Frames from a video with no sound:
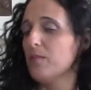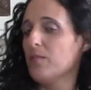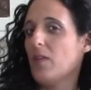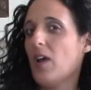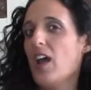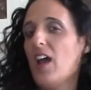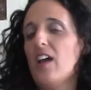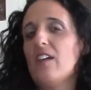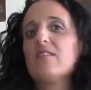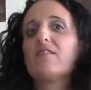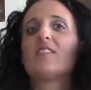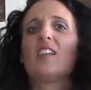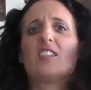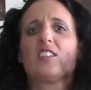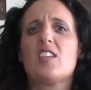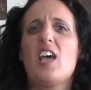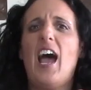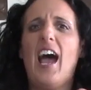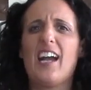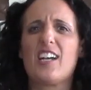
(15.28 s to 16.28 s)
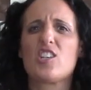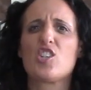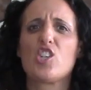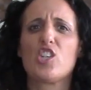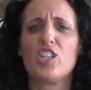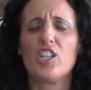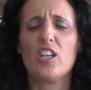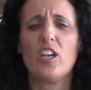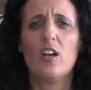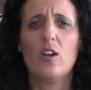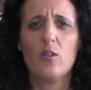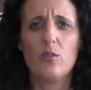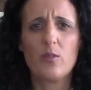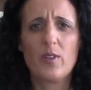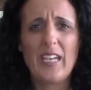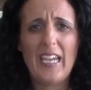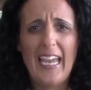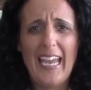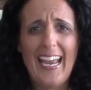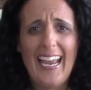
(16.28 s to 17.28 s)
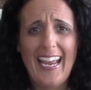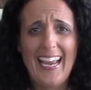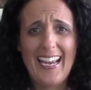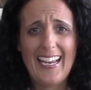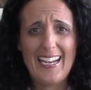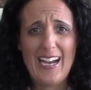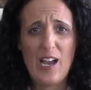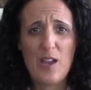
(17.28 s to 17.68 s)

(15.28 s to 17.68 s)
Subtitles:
And that's actually okay.